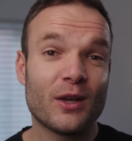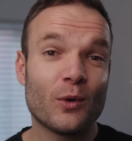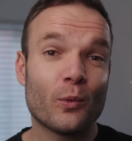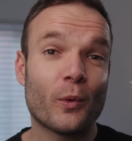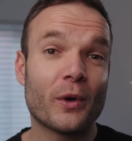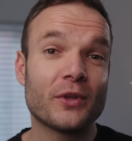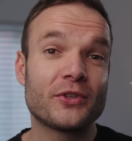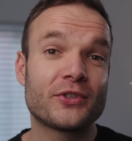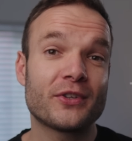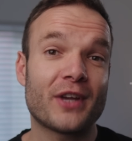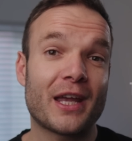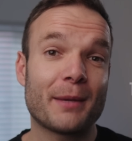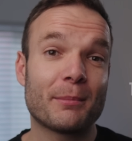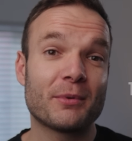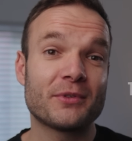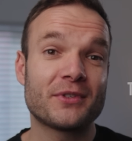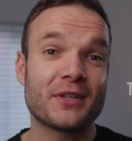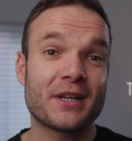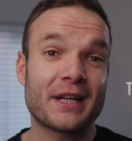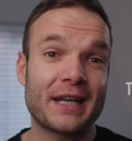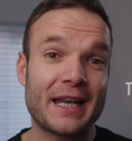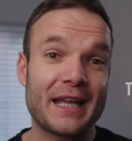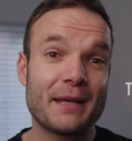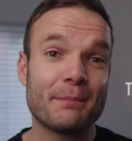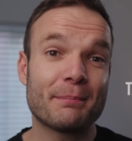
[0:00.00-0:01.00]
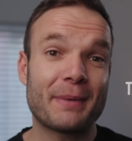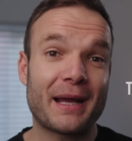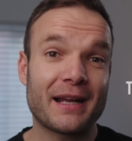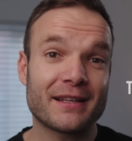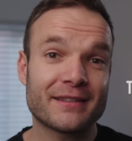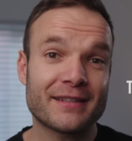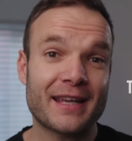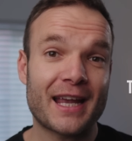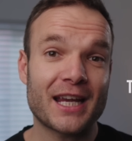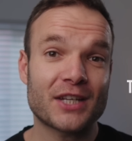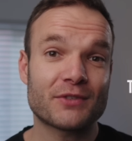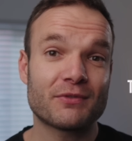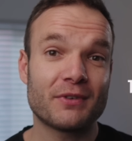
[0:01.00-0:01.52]
once you're able to claim back
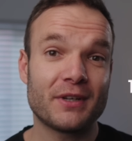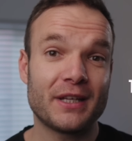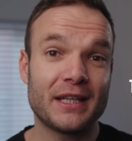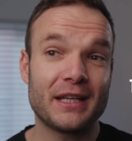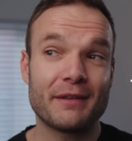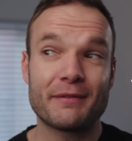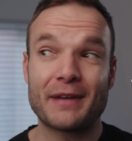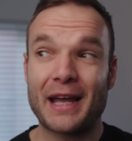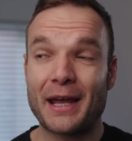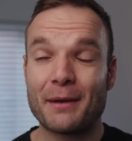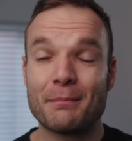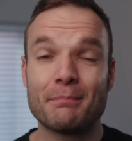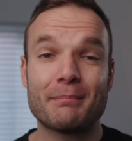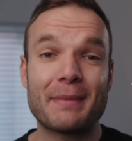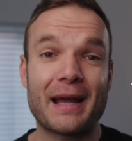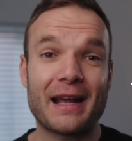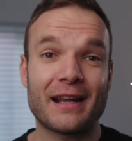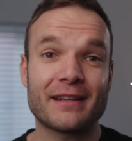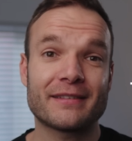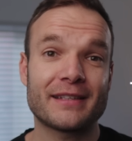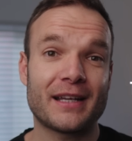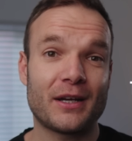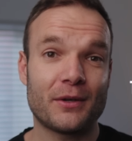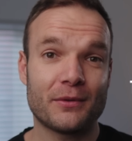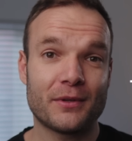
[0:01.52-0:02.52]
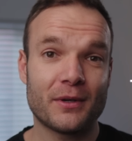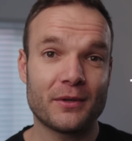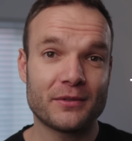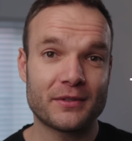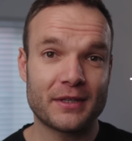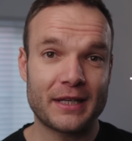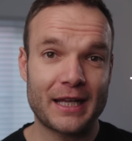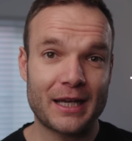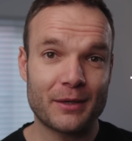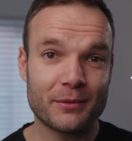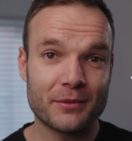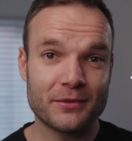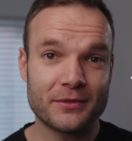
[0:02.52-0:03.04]
tax relief and max out those
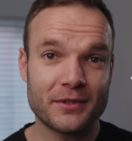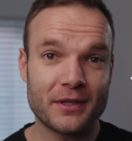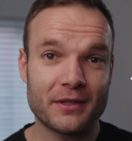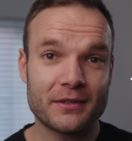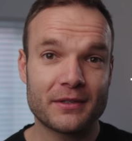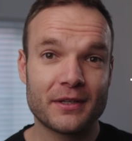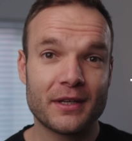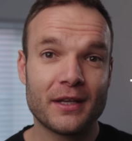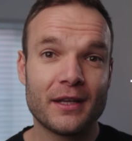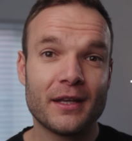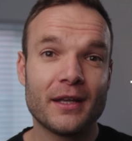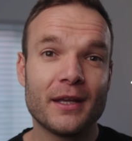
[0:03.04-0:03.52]
allowances.